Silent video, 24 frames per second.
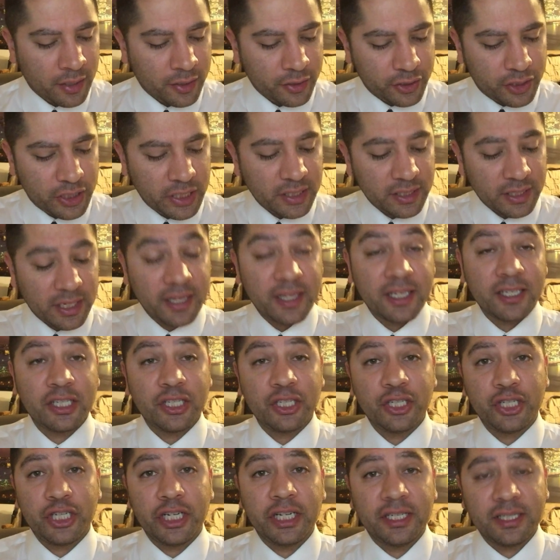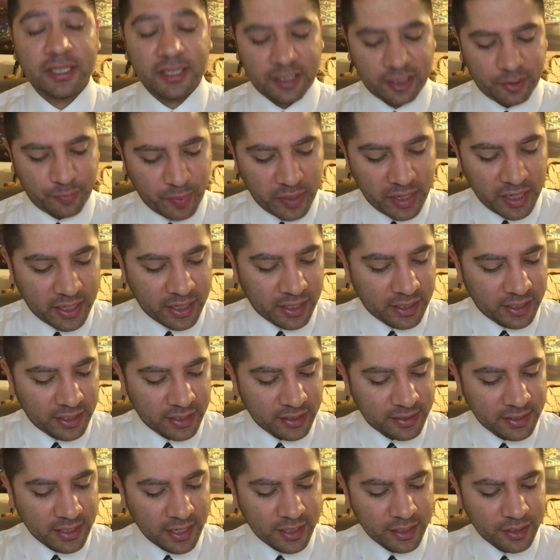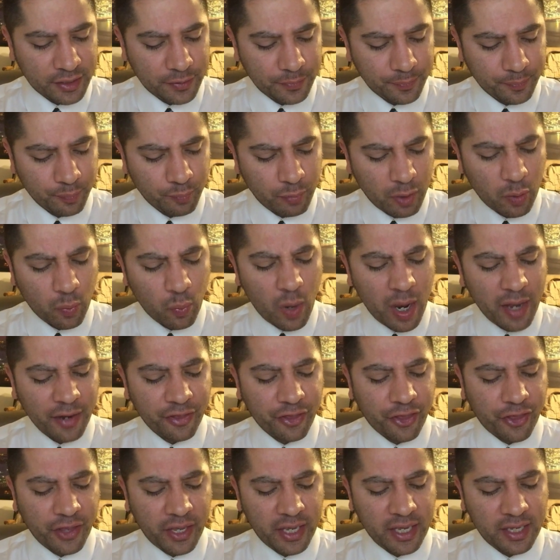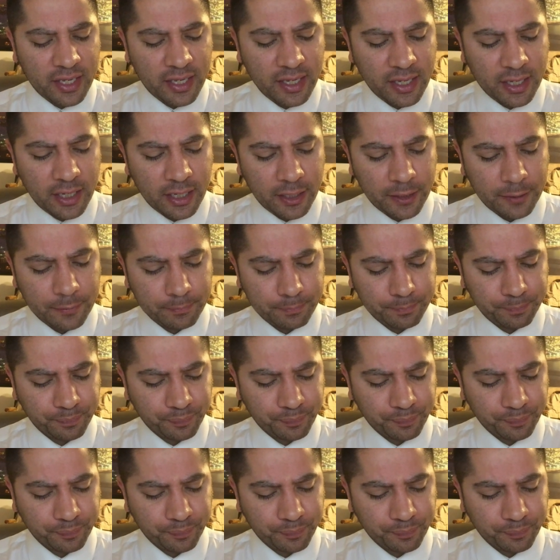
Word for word: Jesus, and this is Jesus speaking. He says, But what think ye?